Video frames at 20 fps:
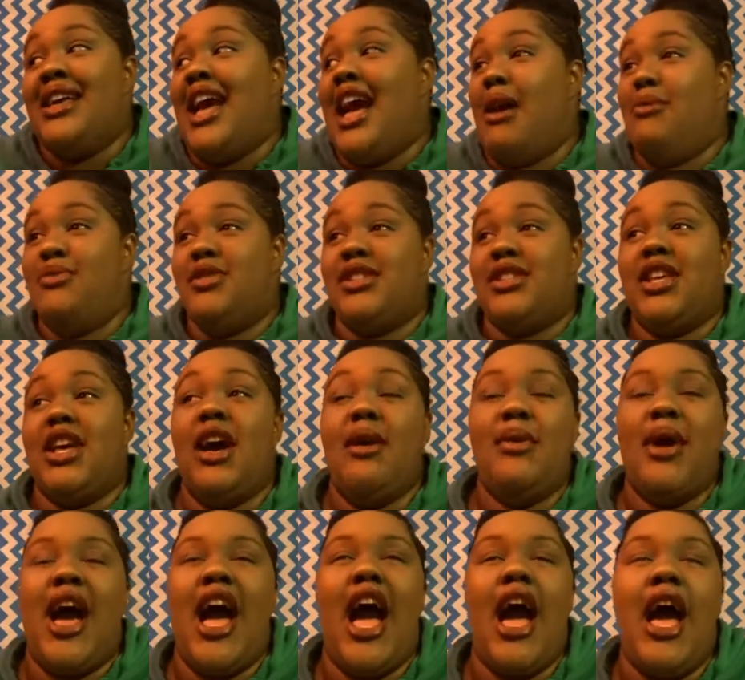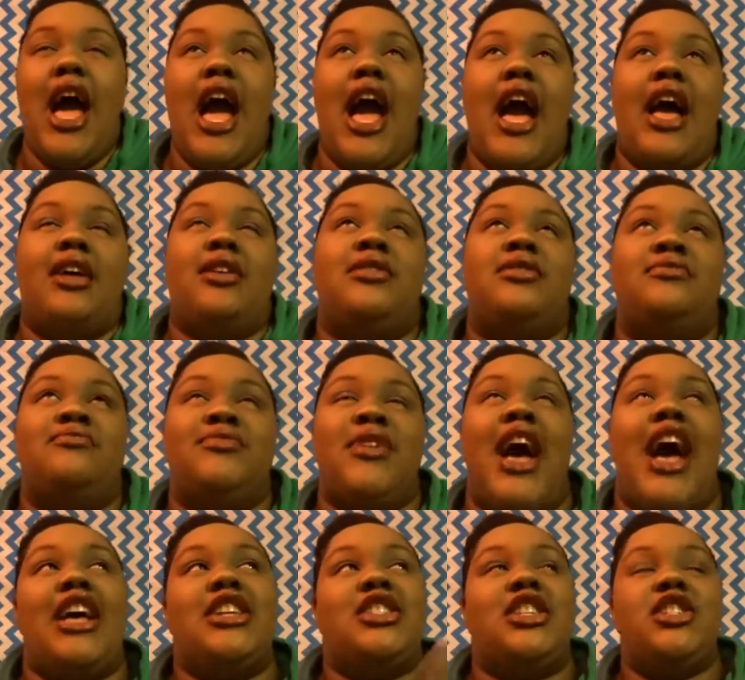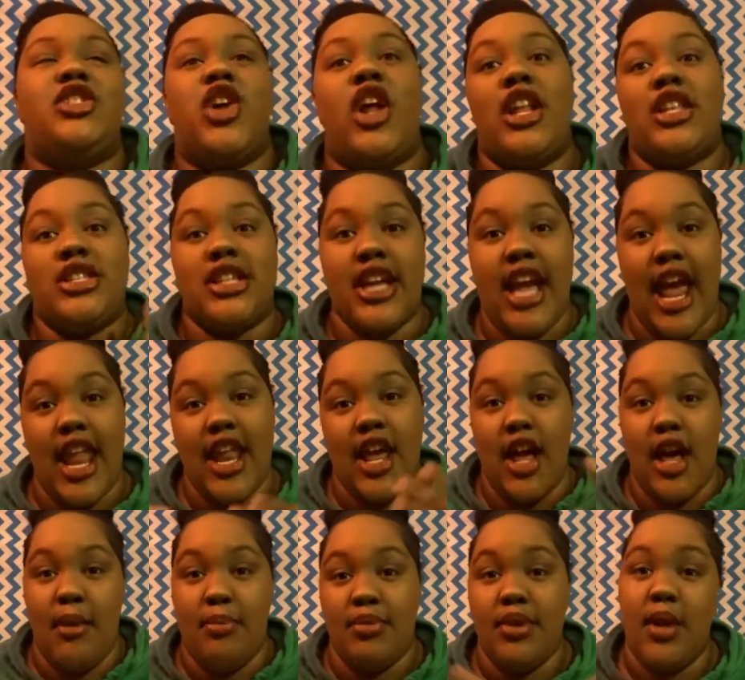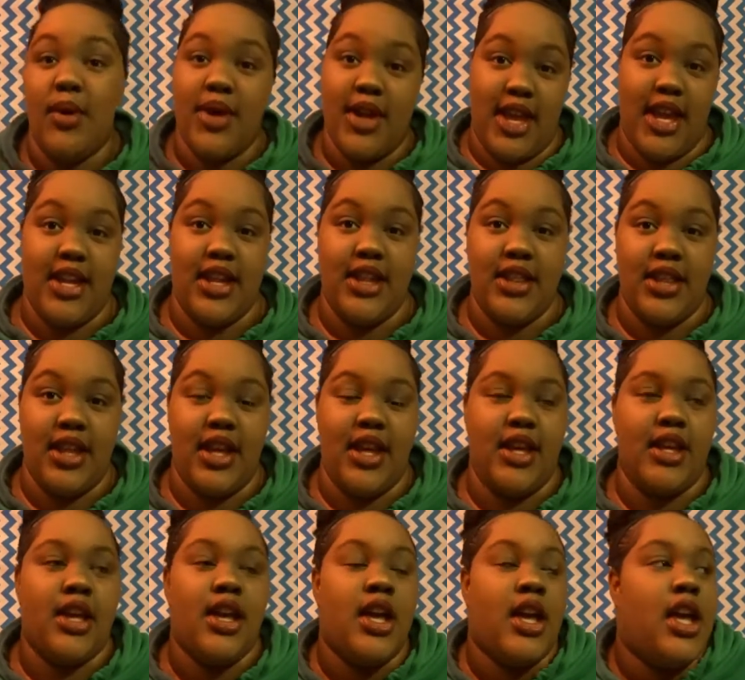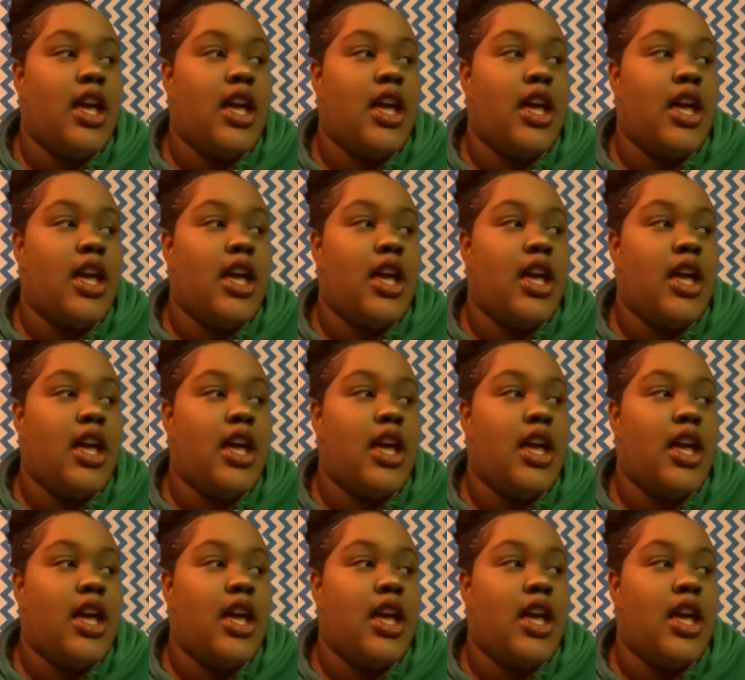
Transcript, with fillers: I'm just up. I, I just started to kind of upload anything.